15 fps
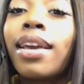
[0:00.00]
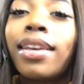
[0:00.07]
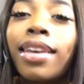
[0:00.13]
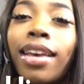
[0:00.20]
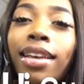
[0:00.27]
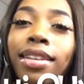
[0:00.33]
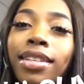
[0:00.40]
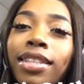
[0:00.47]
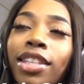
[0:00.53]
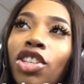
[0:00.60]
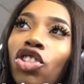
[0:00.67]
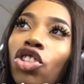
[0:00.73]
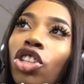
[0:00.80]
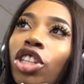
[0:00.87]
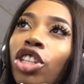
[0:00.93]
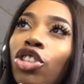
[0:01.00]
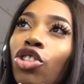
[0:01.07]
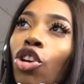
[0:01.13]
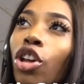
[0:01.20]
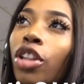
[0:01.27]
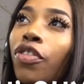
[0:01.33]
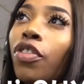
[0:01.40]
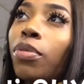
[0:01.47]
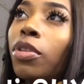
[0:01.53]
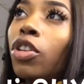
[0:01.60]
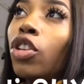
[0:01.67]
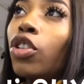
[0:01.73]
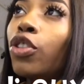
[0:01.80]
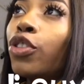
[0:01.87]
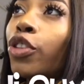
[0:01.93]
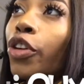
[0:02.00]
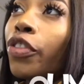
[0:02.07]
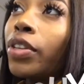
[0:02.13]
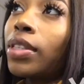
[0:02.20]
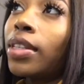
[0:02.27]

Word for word: yes, this is Denise Caller from the Dealer Service